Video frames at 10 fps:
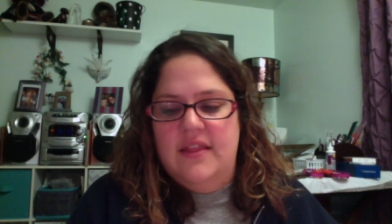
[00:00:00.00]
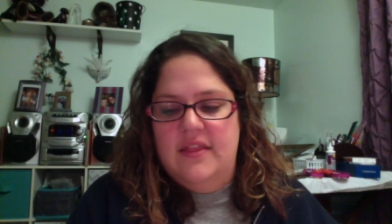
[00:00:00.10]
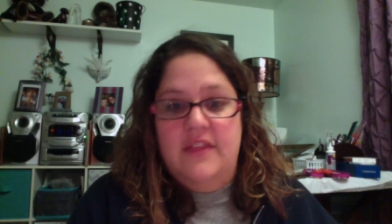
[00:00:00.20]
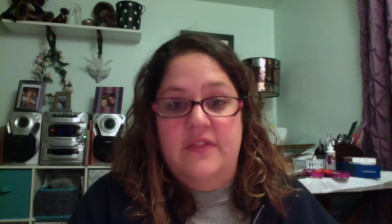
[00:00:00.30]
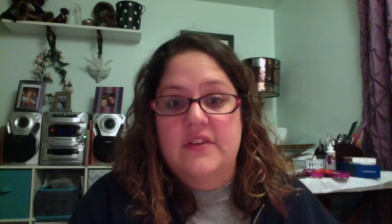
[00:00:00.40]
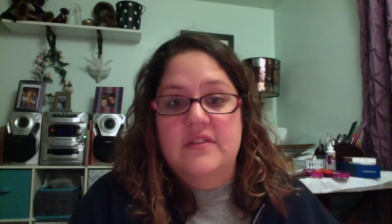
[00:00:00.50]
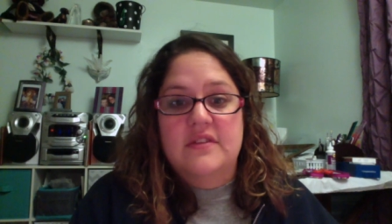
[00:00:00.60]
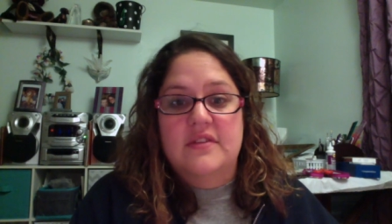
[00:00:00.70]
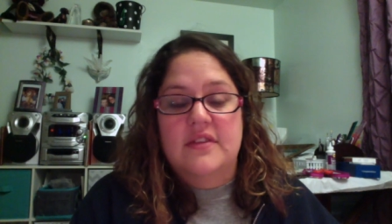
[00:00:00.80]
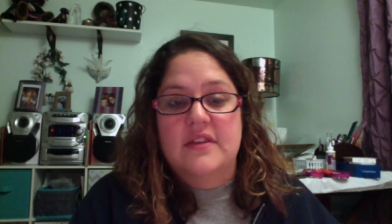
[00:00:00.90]
that this
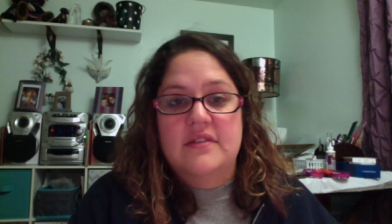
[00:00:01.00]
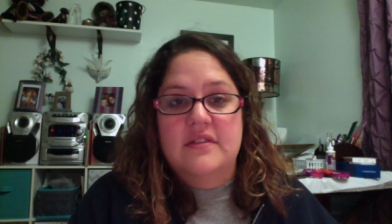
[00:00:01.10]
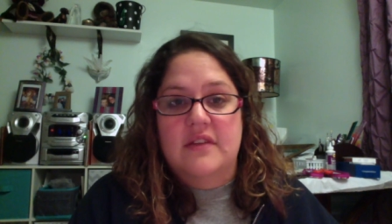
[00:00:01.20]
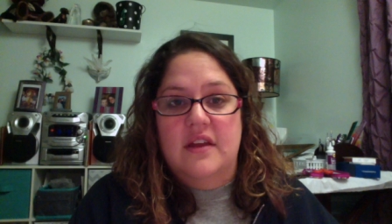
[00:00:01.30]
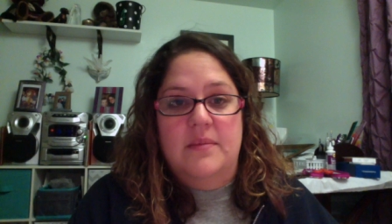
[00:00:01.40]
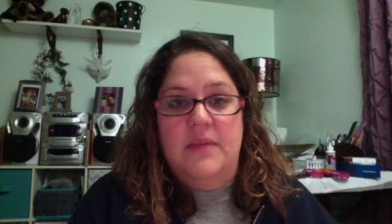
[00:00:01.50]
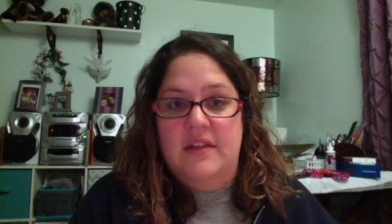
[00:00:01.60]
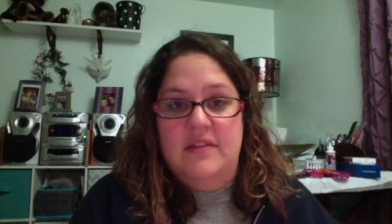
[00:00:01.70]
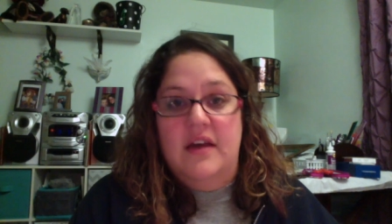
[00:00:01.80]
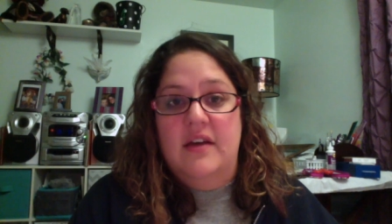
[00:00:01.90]
is going to be
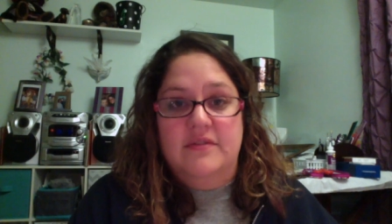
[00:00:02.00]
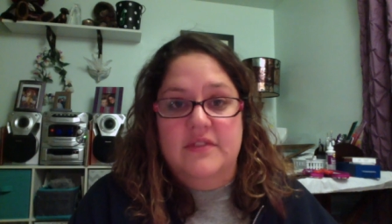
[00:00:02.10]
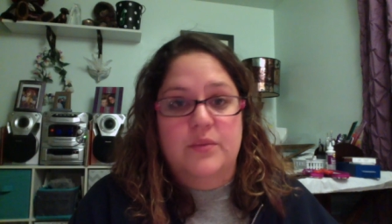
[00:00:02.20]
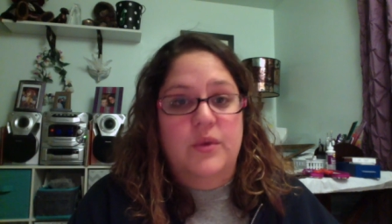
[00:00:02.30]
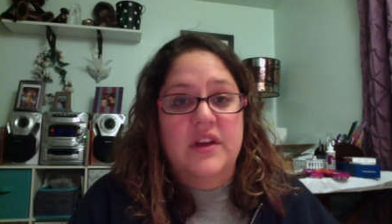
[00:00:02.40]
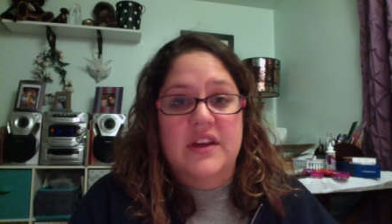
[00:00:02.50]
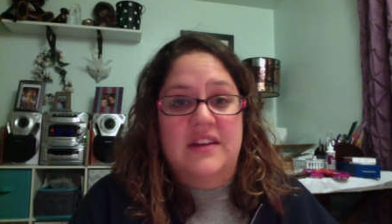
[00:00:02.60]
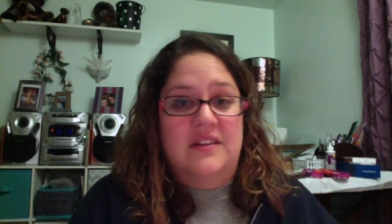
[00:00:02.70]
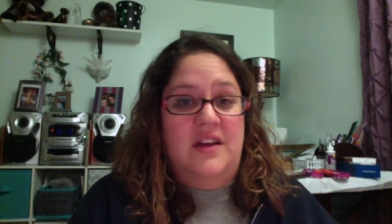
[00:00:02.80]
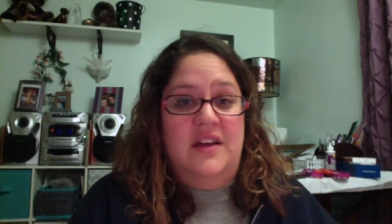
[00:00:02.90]
tough, that we're going to eat
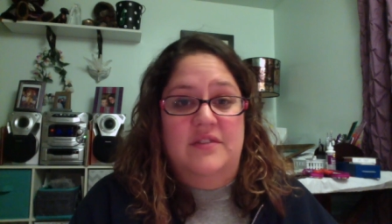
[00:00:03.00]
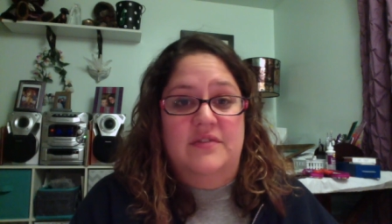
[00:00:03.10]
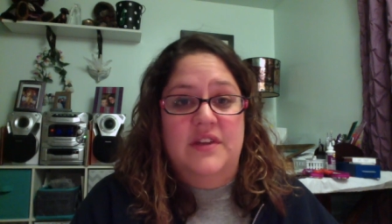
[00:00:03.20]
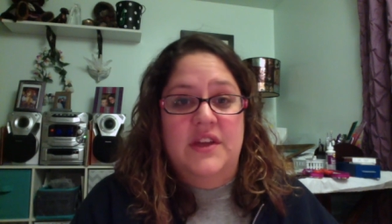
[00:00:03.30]
a lot of